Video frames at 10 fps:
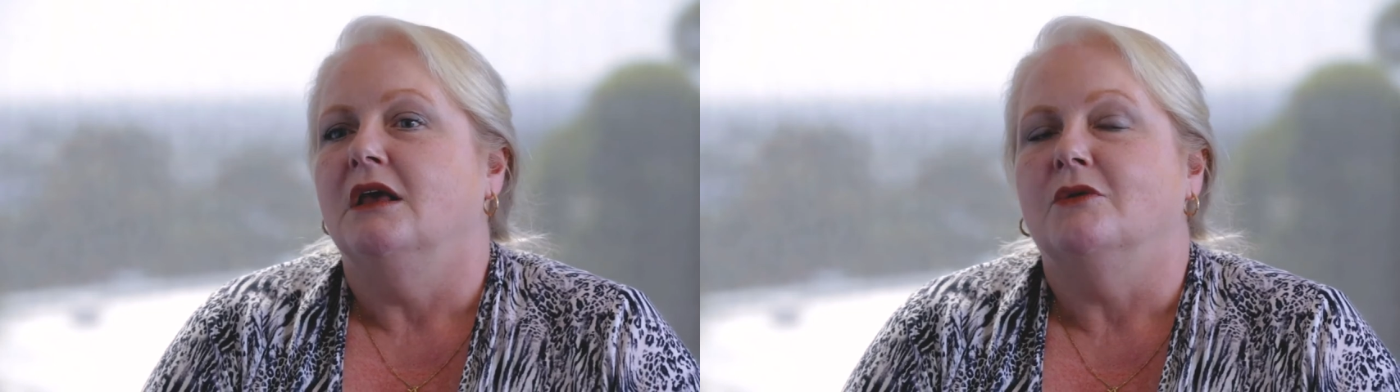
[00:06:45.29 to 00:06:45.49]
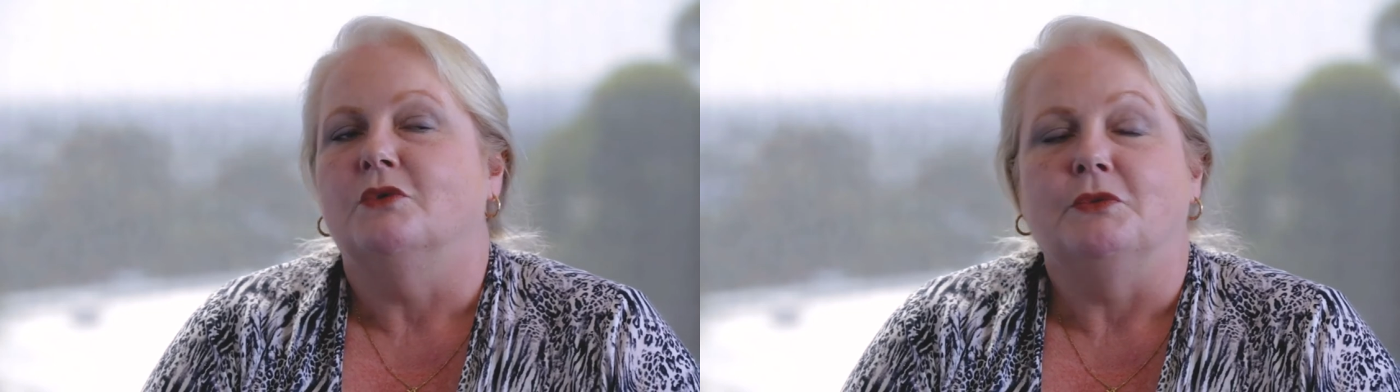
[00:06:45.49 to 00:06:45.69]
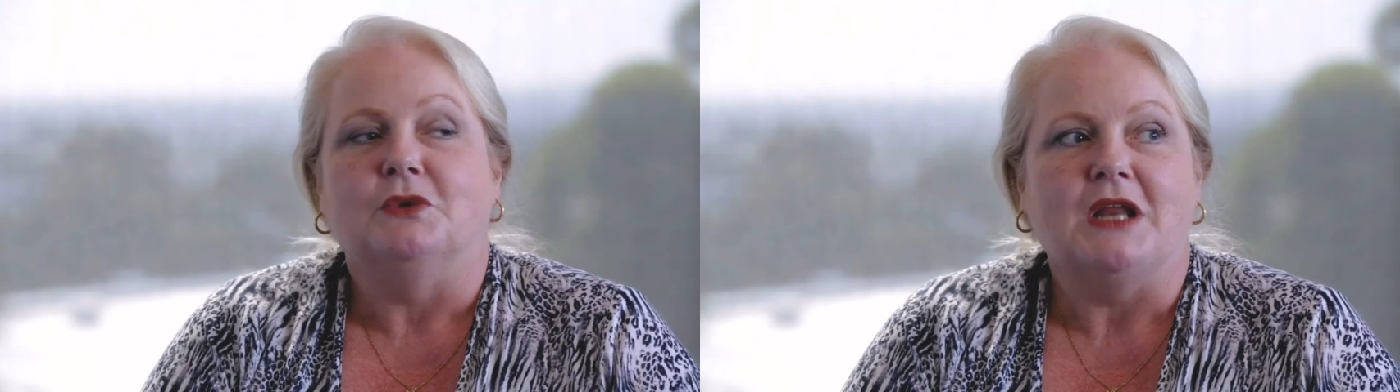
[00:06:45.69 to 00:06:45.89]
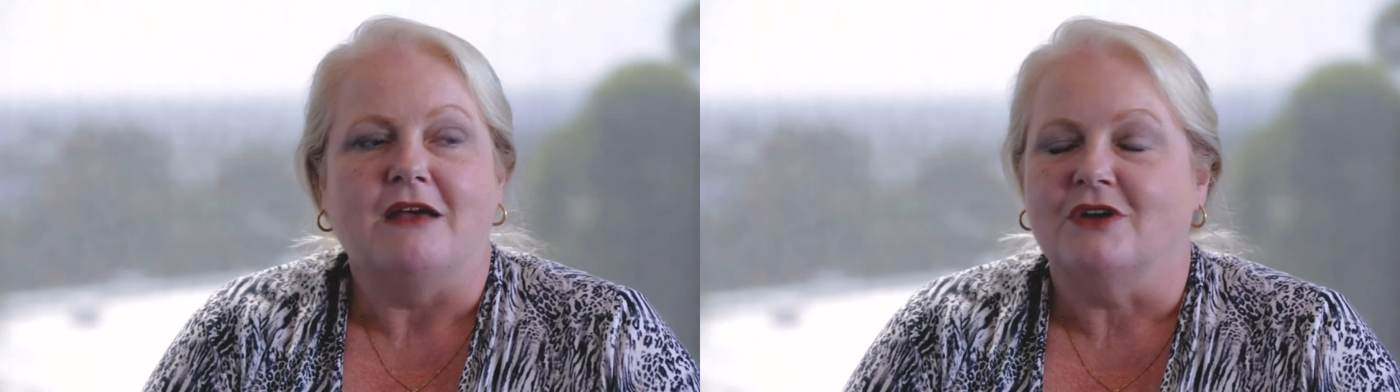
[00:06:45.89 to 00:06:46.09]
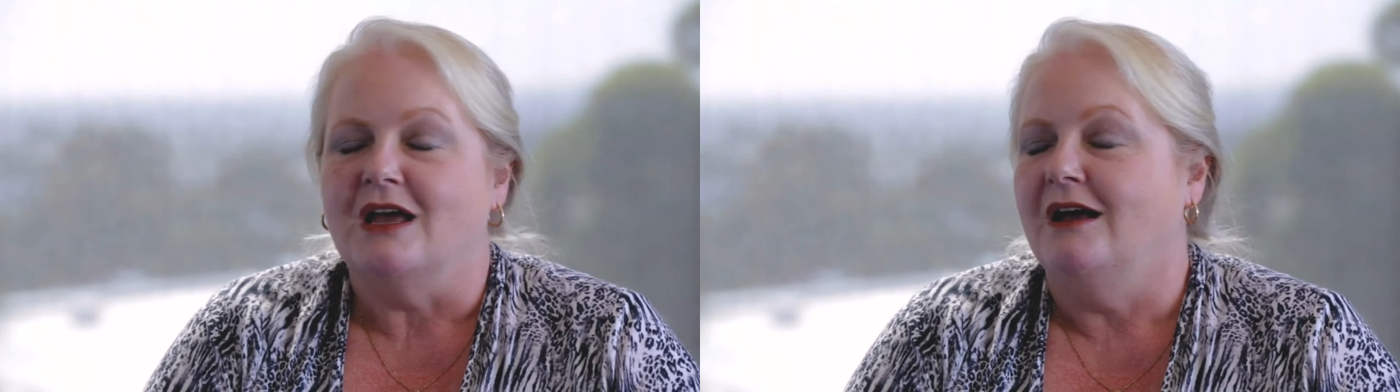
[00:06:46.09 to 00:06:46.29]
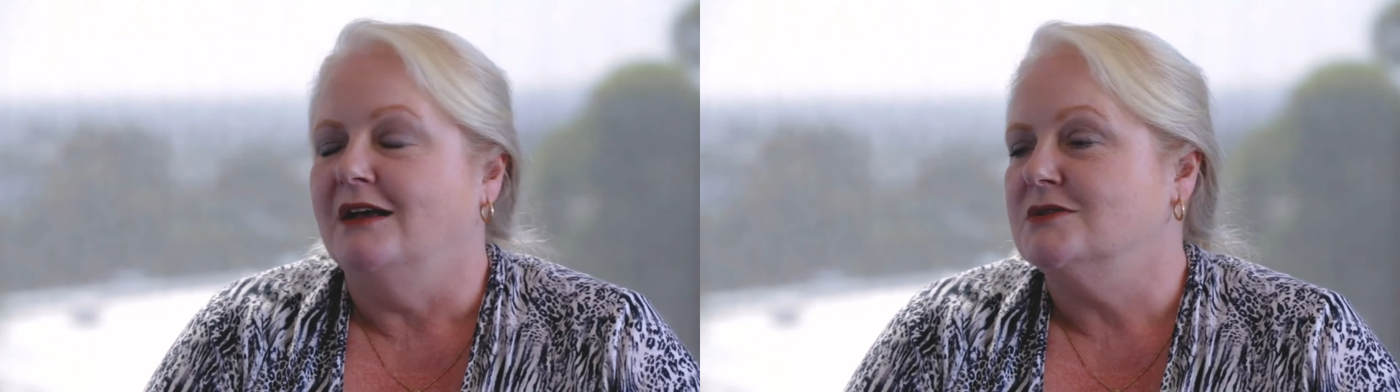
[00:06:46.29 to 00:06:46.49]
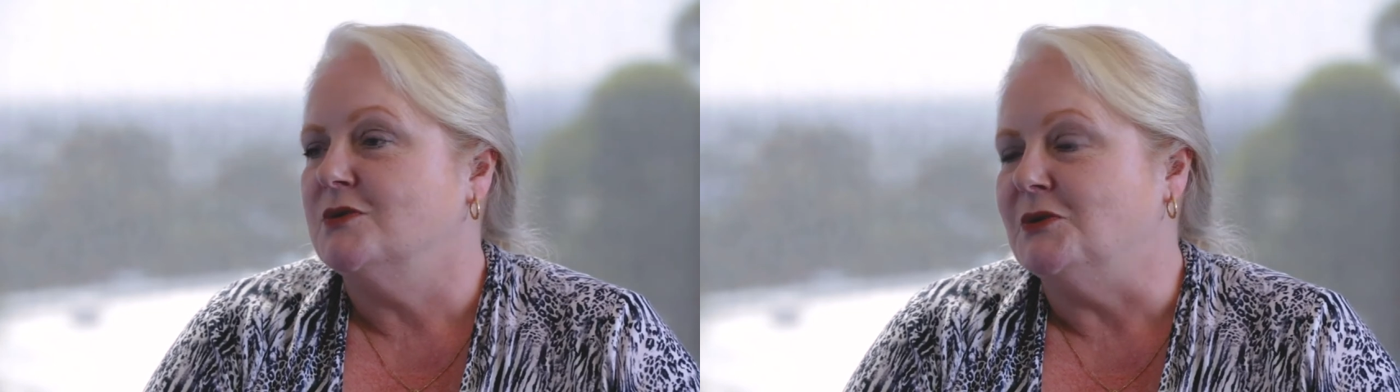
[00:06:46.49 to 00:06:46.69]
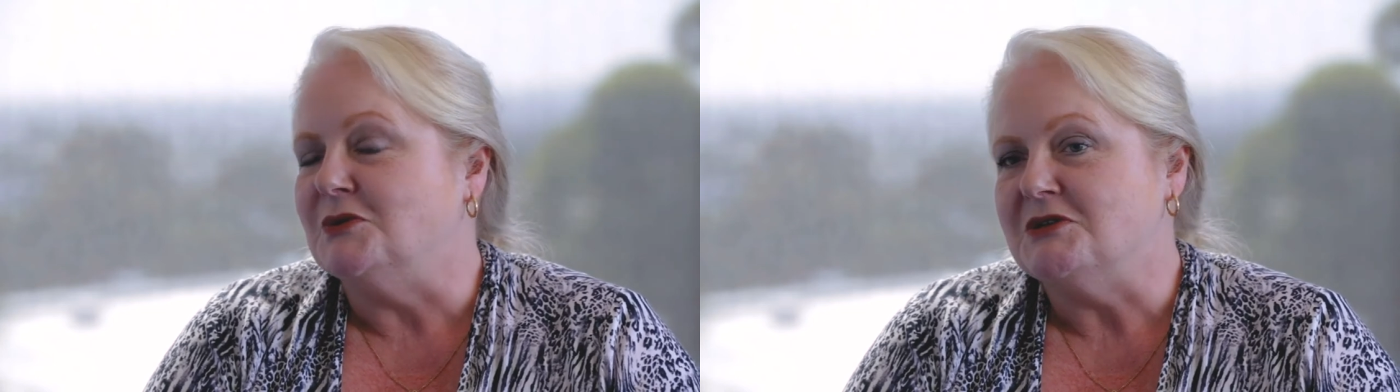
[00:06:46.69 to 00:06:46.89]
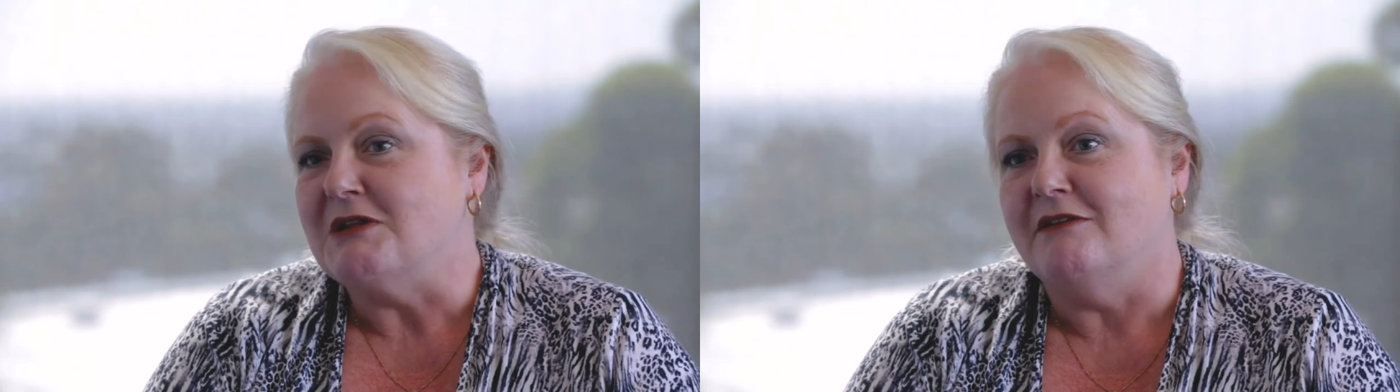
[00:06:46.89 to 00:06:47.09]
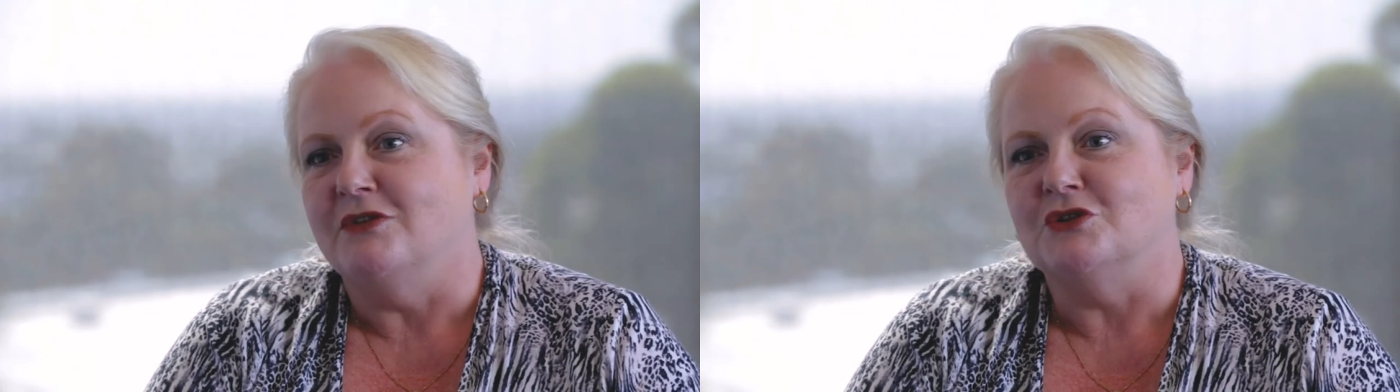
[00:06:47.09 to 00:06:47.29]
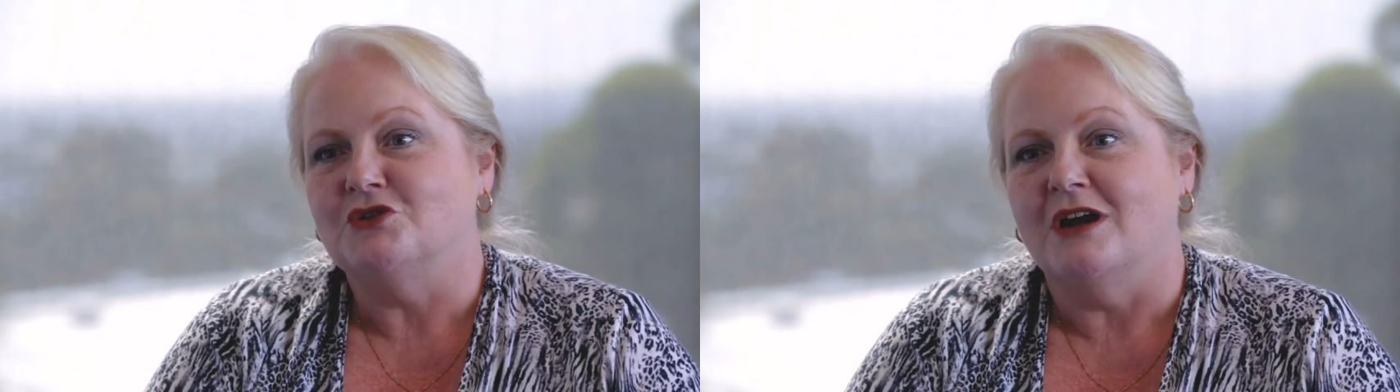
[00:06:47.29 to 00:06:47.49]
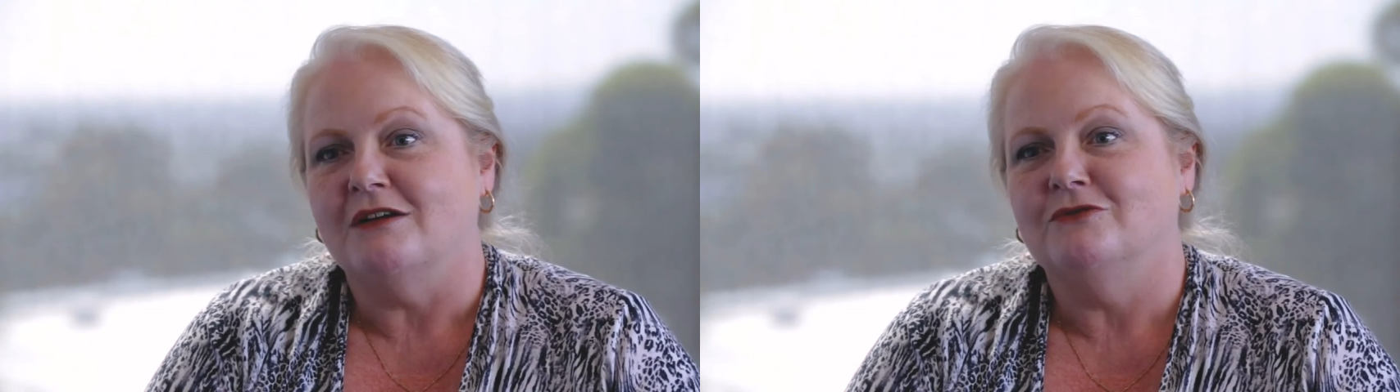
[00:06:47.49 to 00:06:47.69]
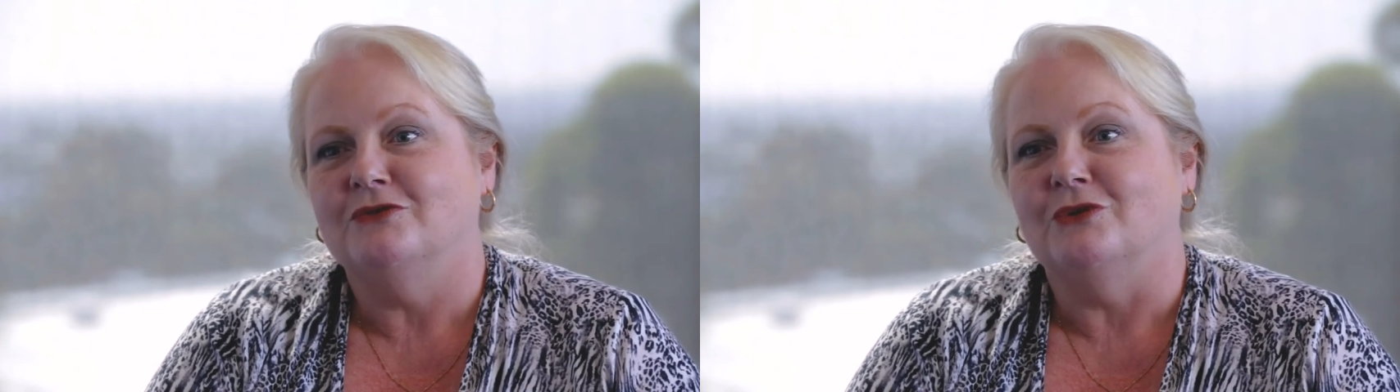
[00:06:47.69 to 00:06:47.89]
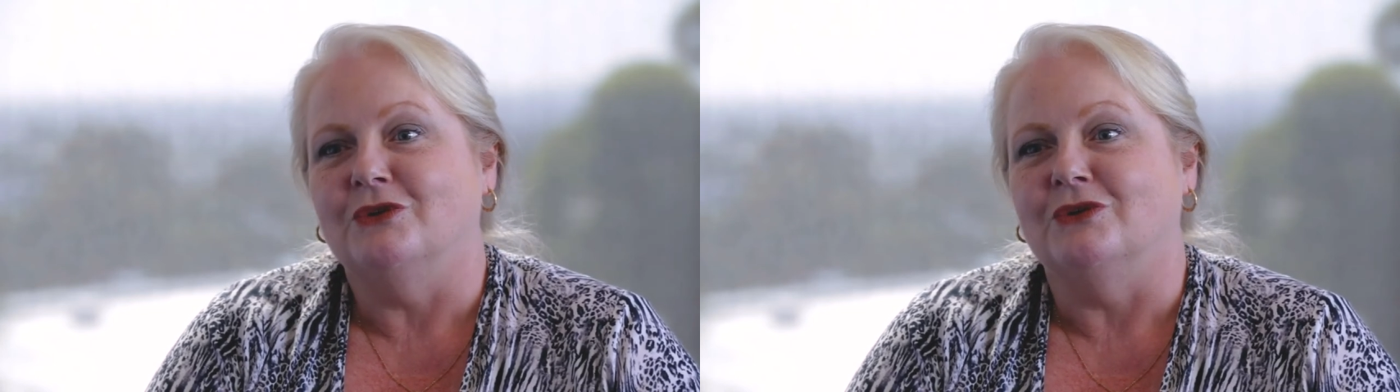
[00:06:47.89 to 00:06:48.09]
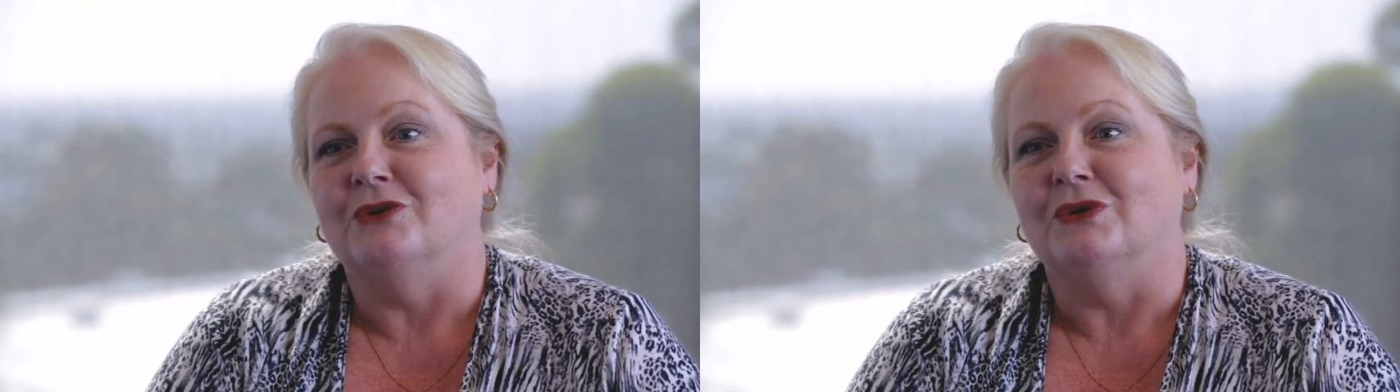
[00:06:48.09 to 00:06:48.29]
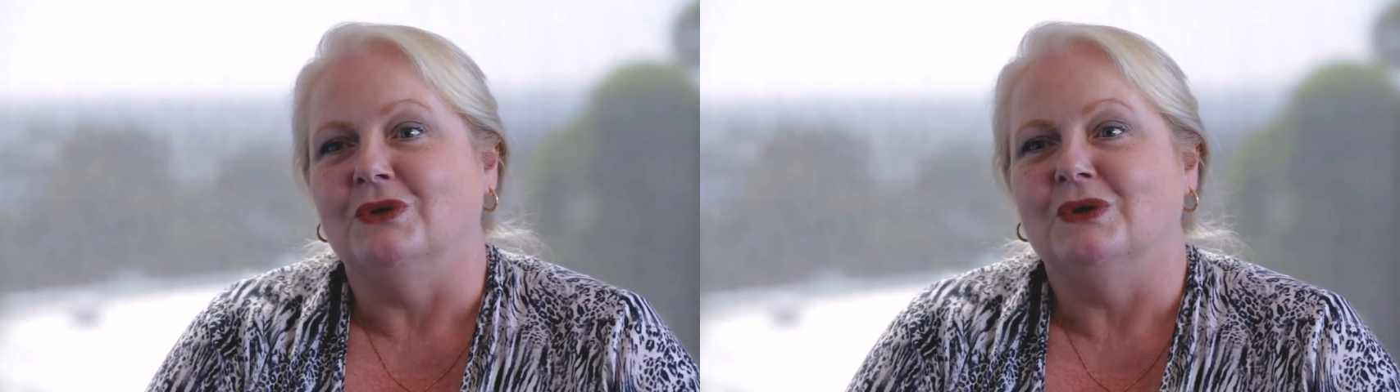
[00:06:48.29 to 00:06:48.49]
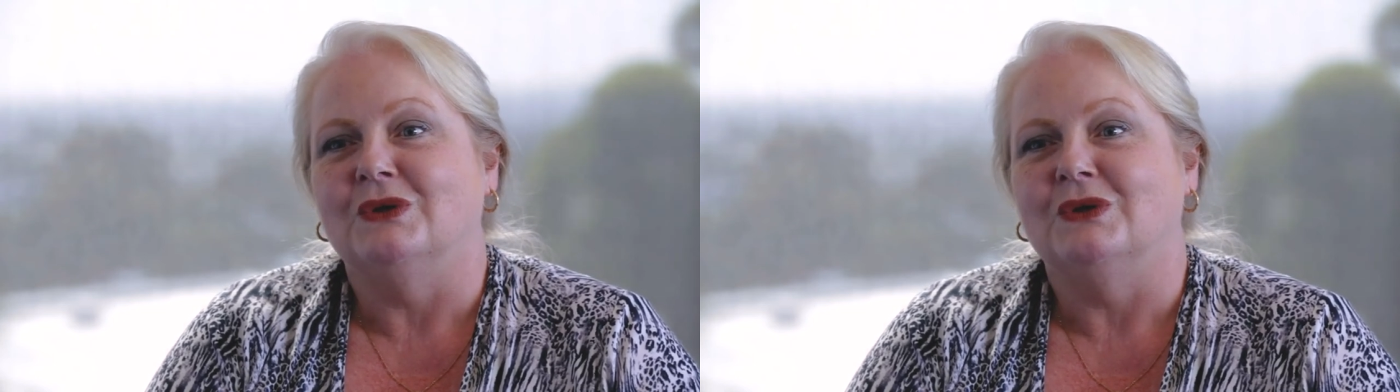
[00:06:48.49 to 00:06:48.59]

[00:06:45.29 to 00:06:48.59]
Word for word: and we wouldn't have cars. We wouldn't have the truck for the